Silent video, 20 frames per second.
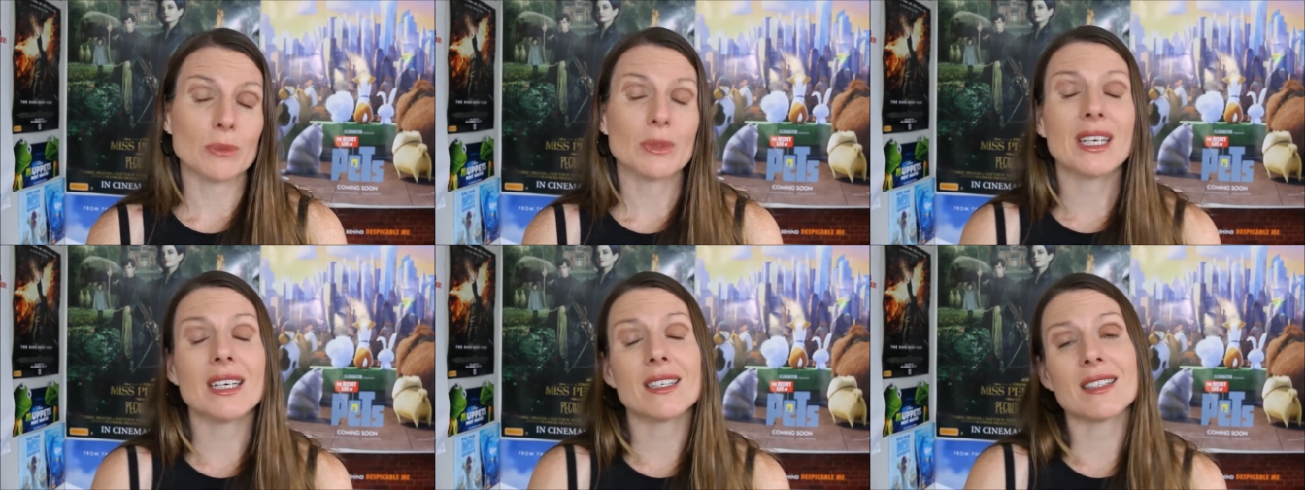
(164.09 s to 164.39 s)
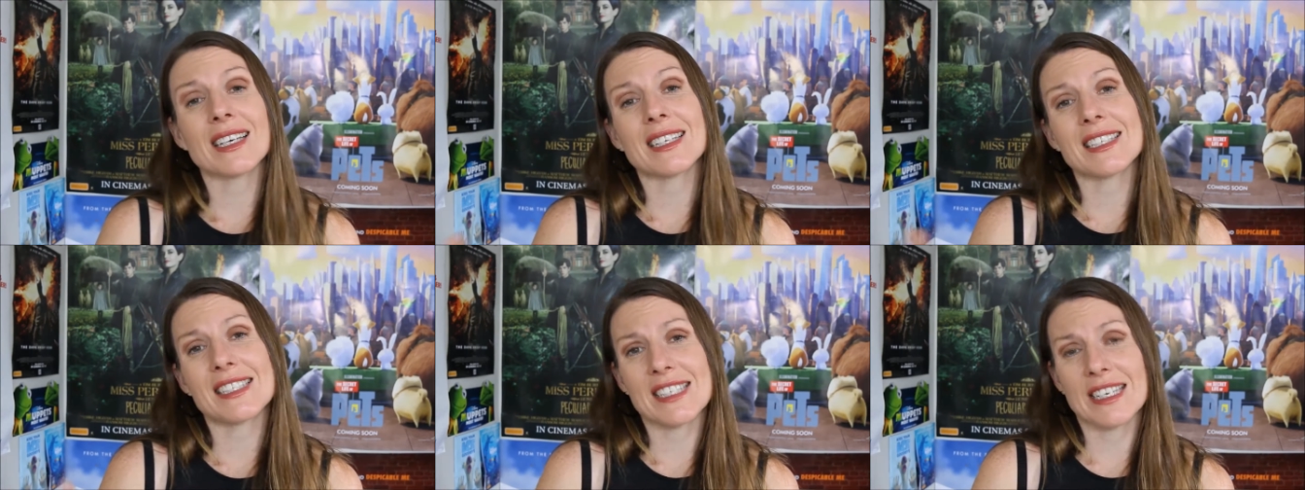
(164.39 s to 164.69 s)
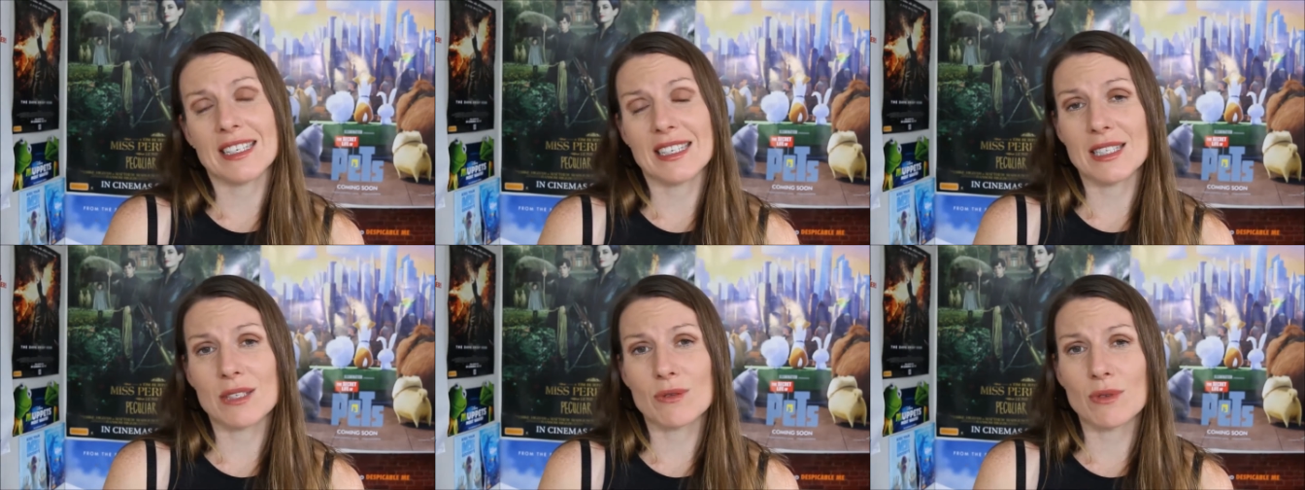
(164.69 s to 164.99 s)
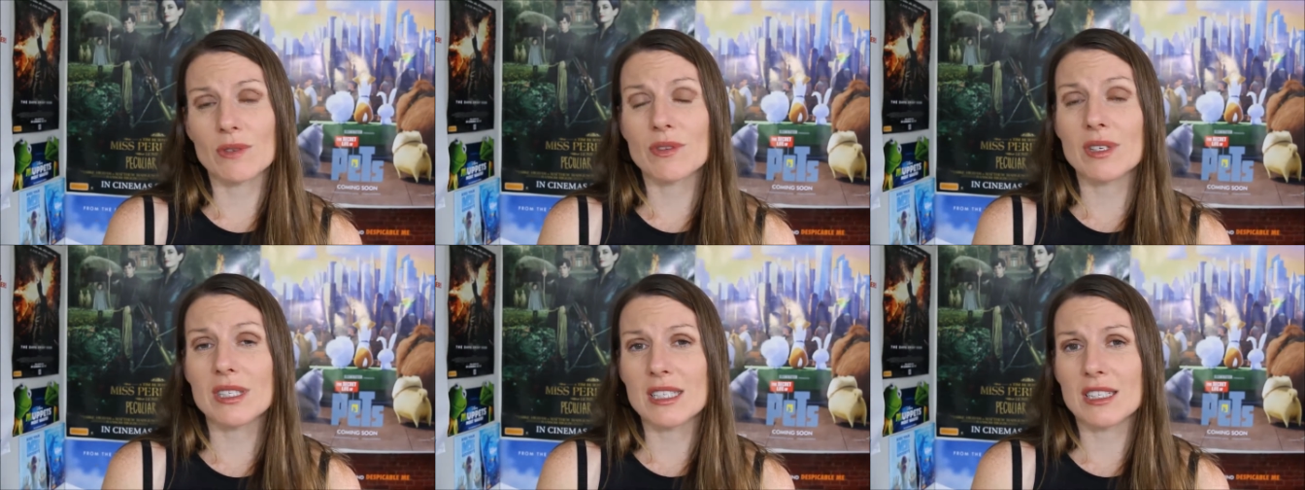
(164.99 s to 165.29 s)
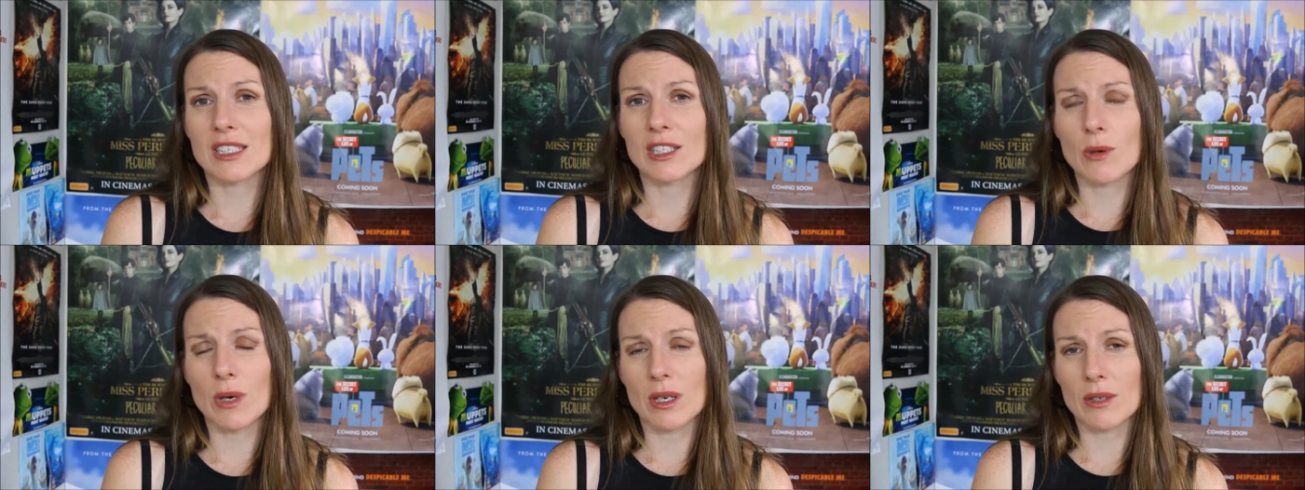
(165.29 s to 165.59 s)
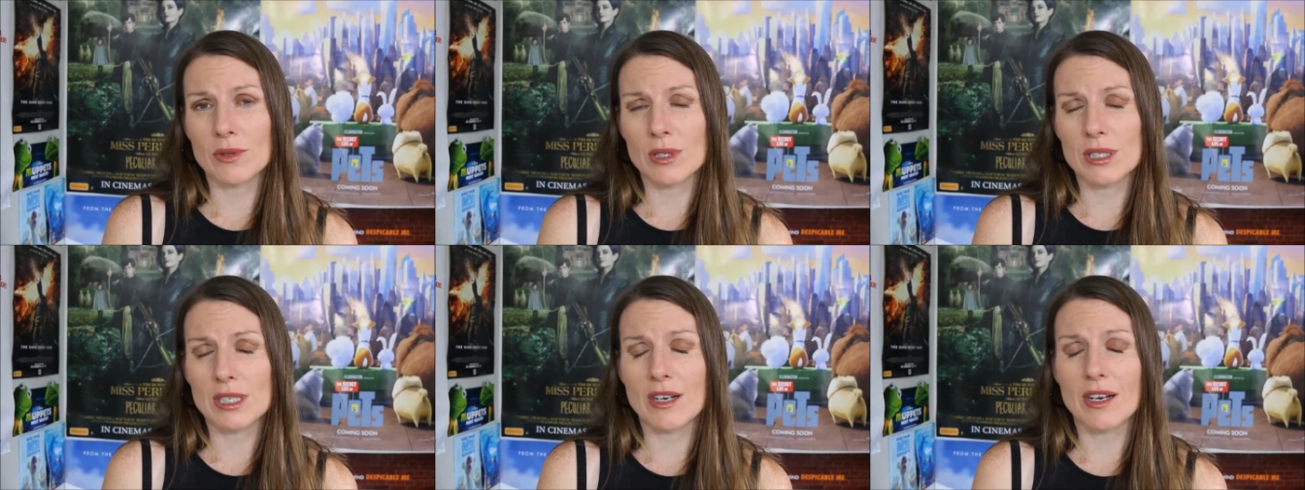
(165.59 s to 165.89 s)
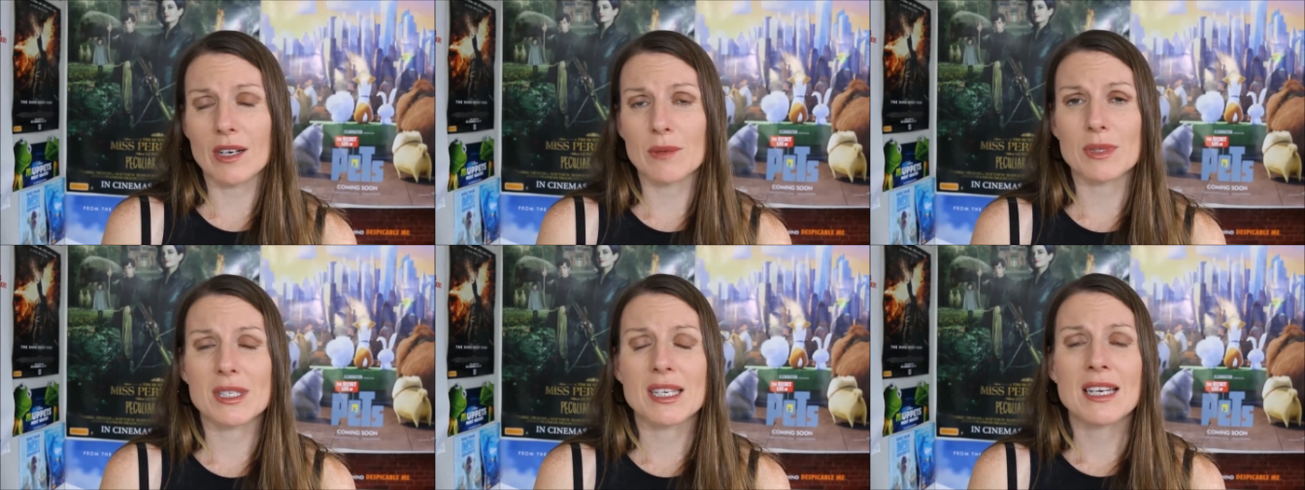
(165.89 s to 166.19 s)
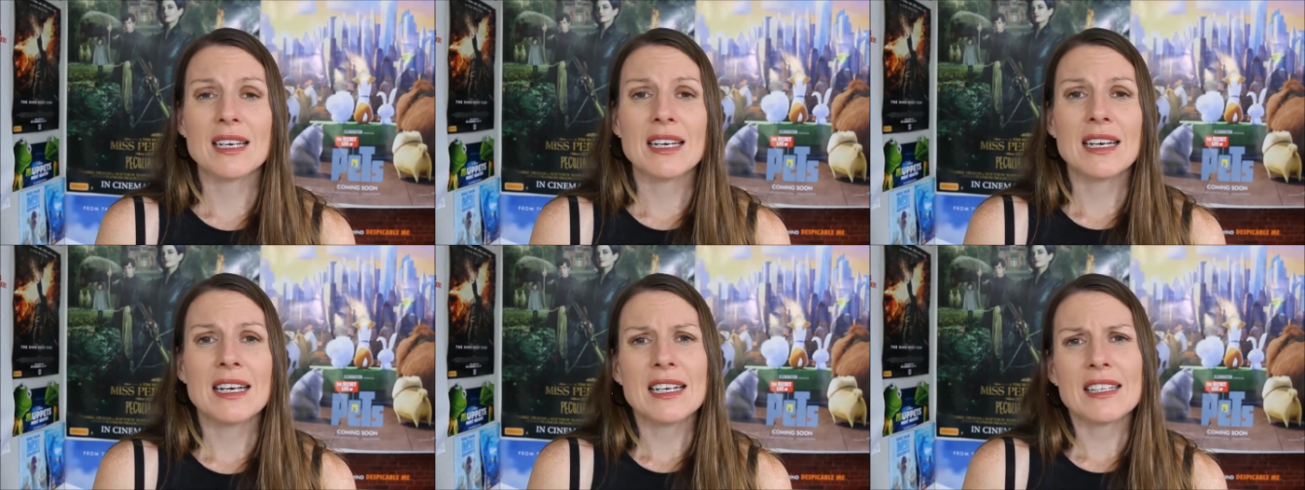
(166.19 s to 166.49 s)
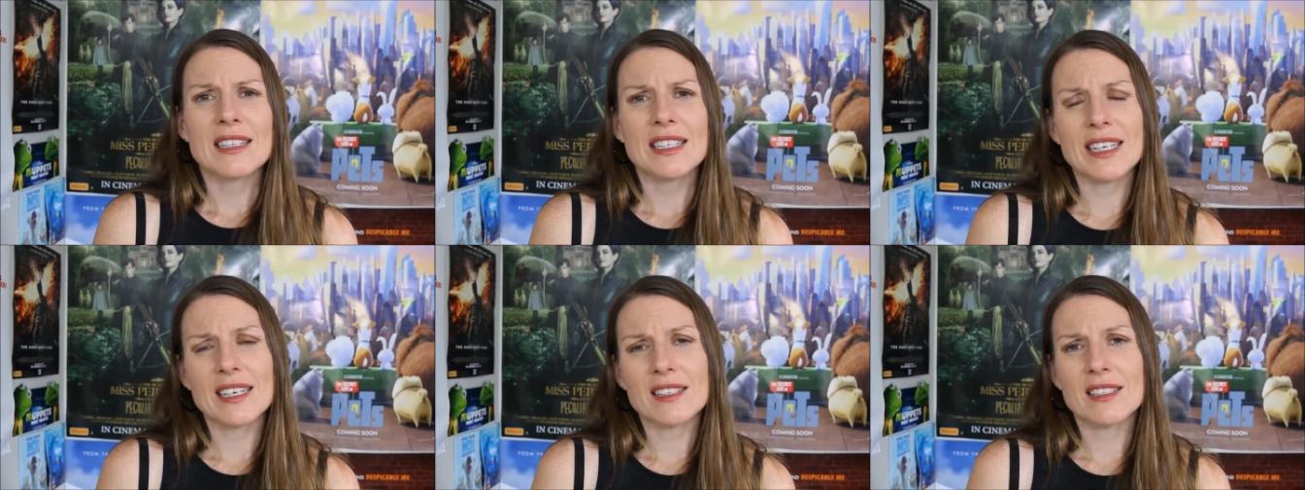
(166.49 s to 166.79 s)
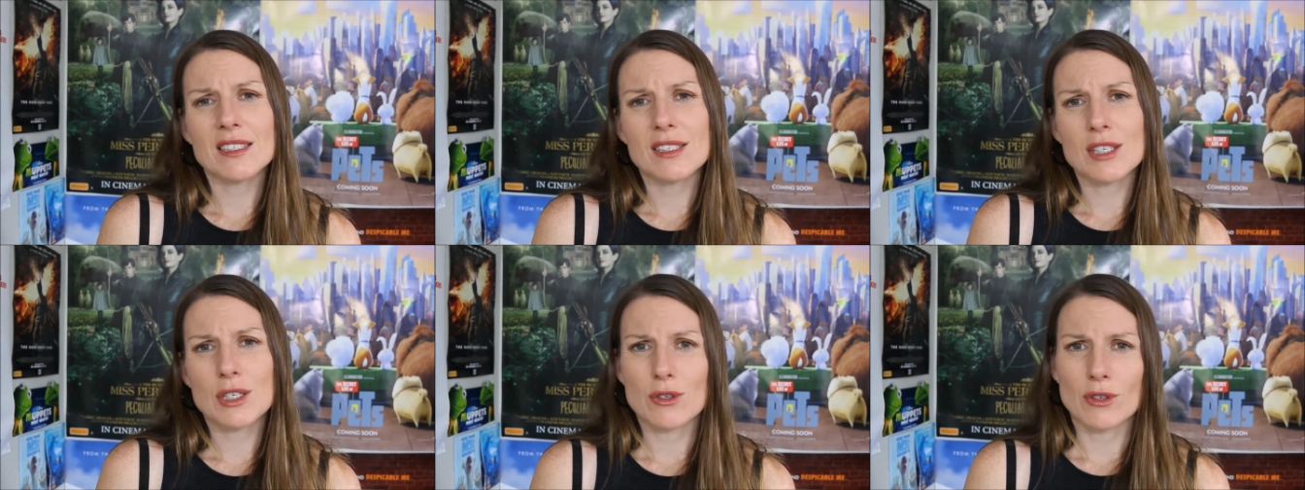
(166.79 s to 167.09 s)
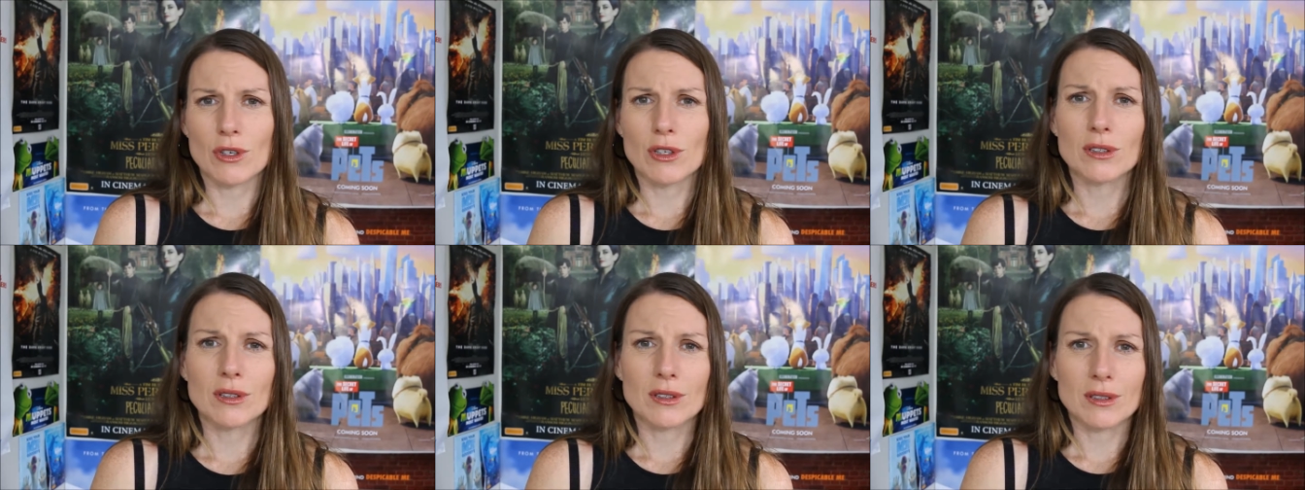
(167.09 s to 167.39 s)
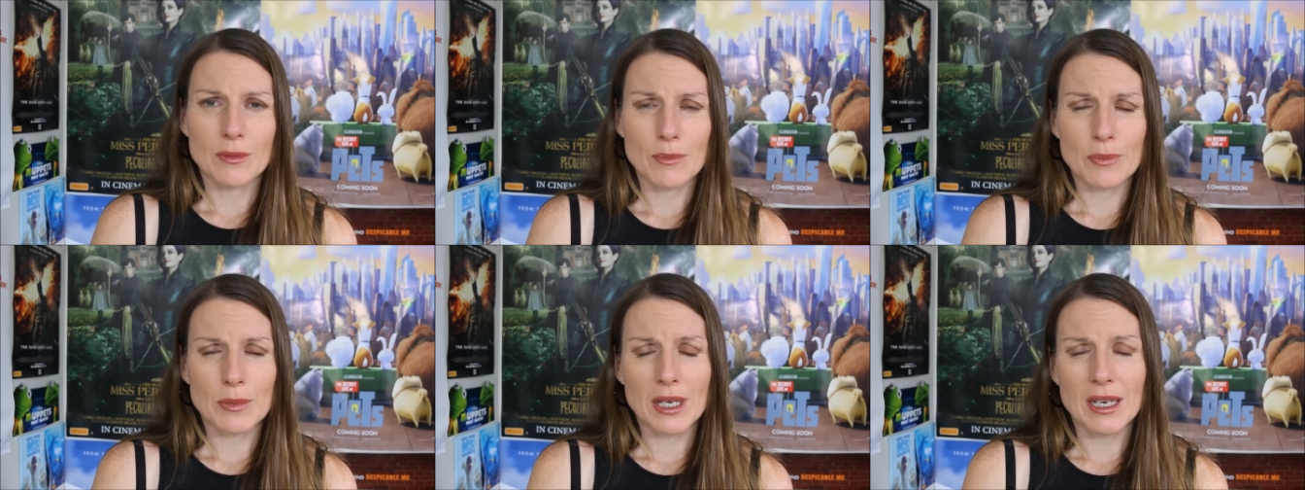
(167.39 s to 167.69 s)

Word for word: But that scene is revisited quite a few times. The other strong